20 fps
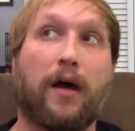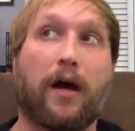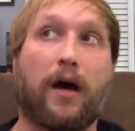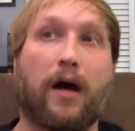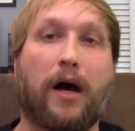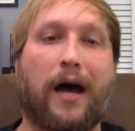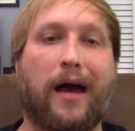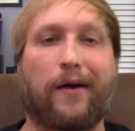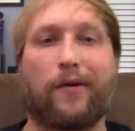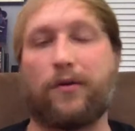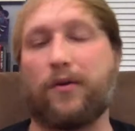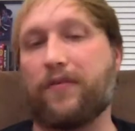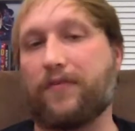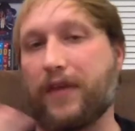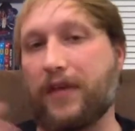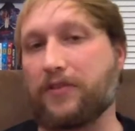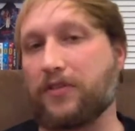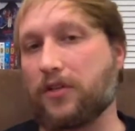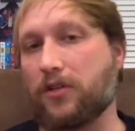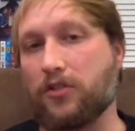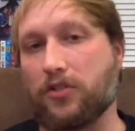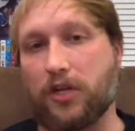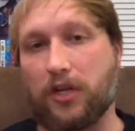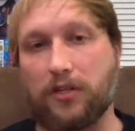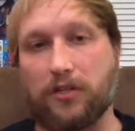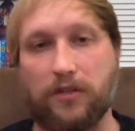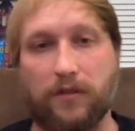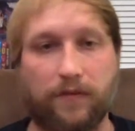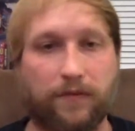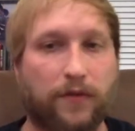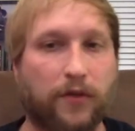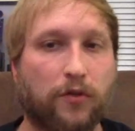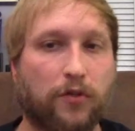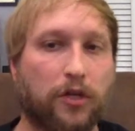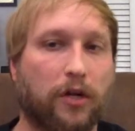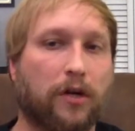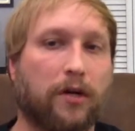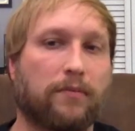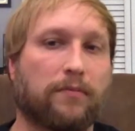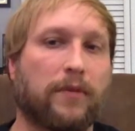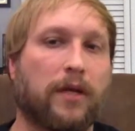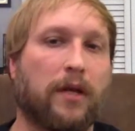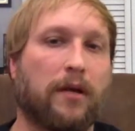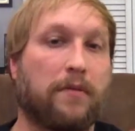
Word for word: I don't know if that's going to change in the future.